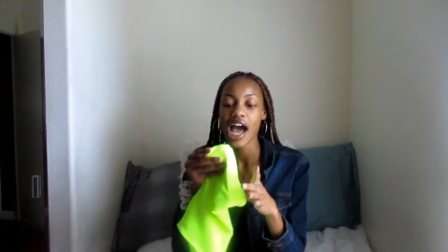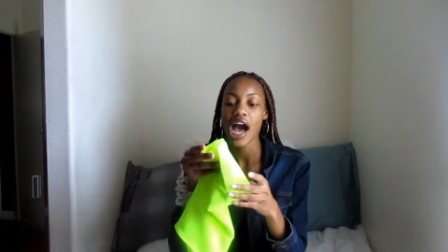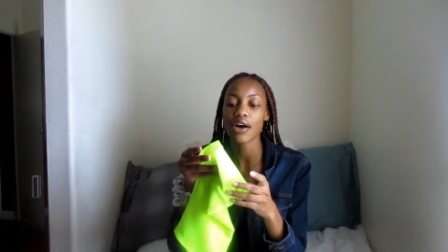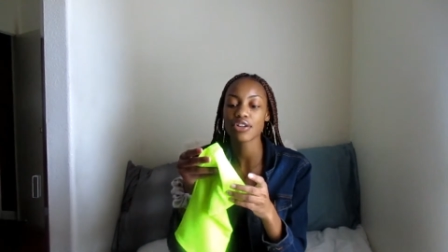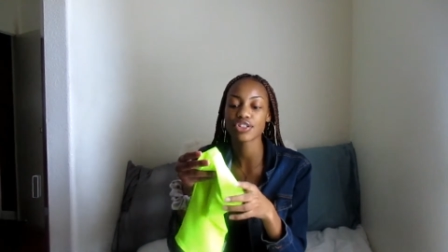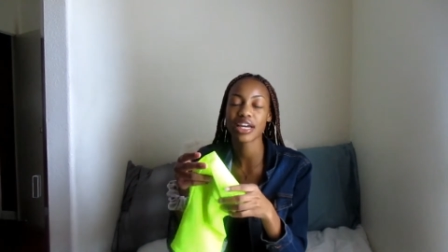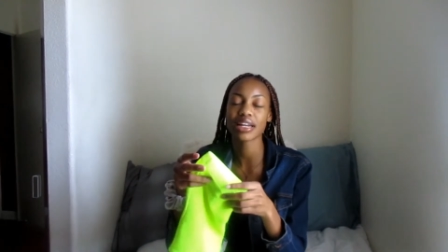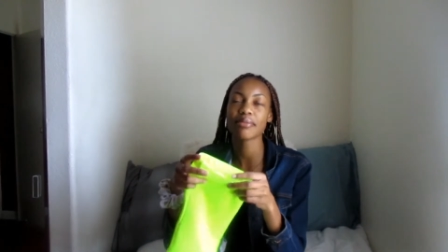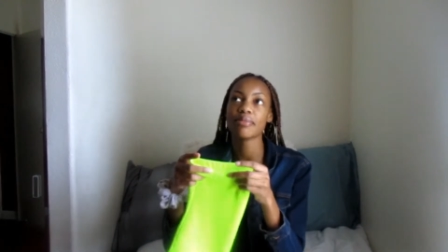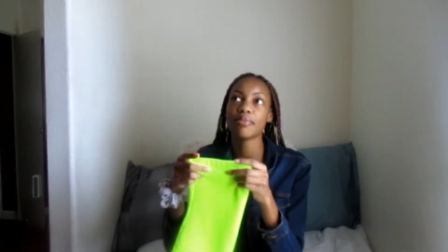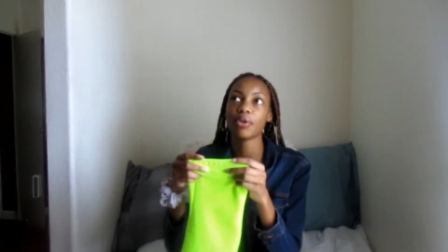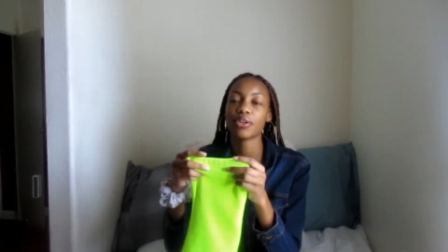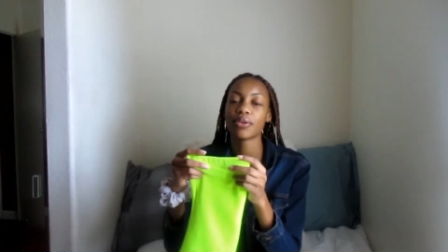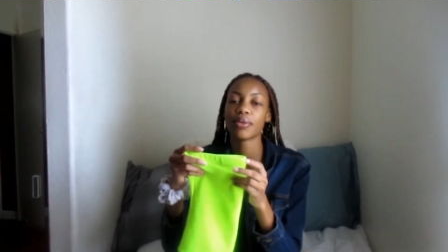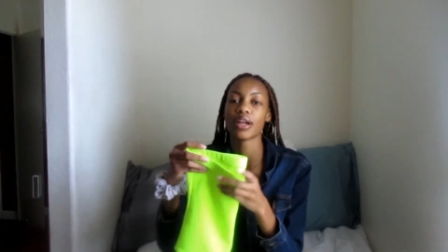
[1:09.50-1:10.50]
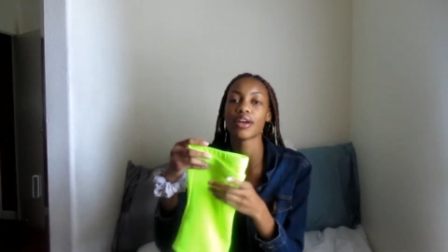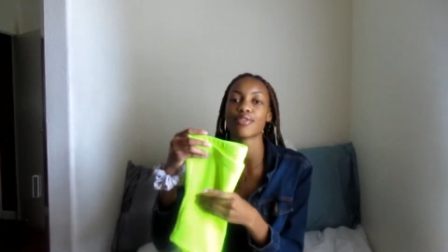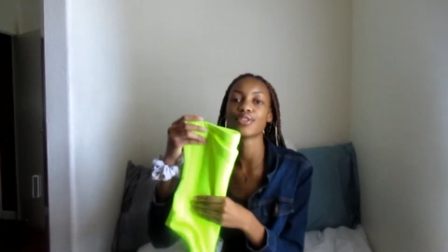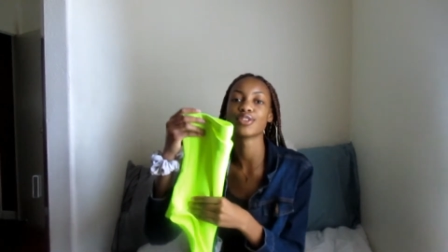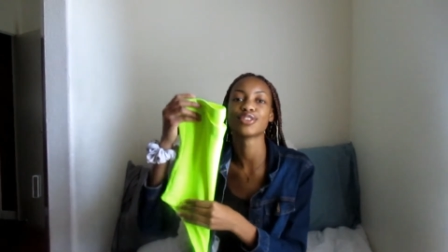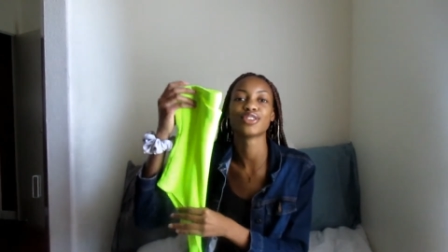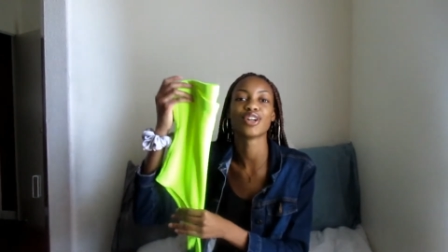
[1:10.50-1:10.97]
I was trying to be bold or
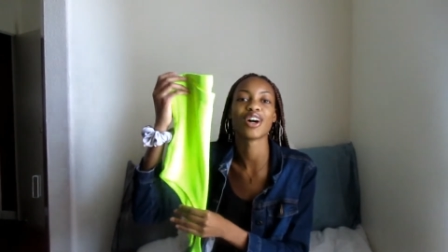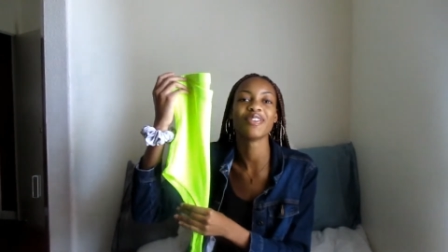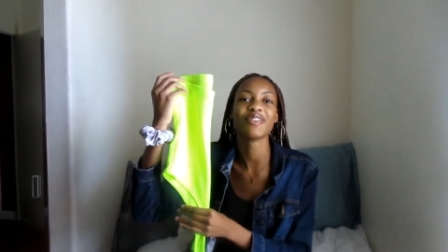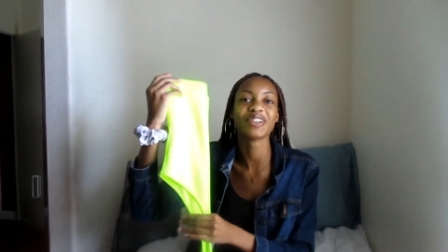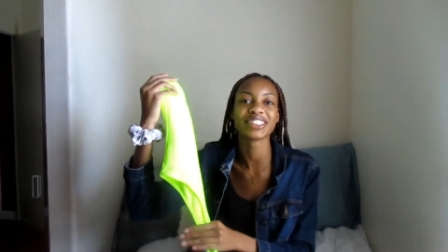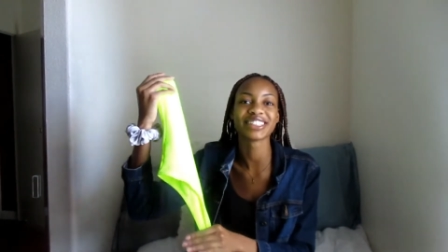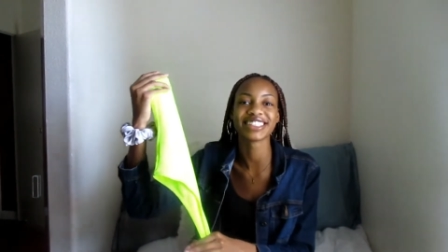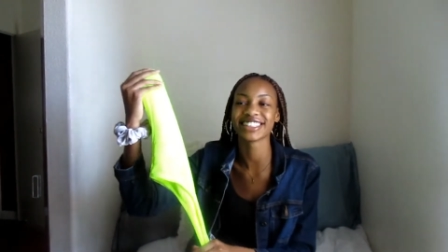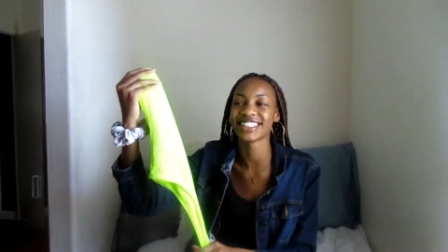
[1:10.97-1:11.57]
whatever so I wore this,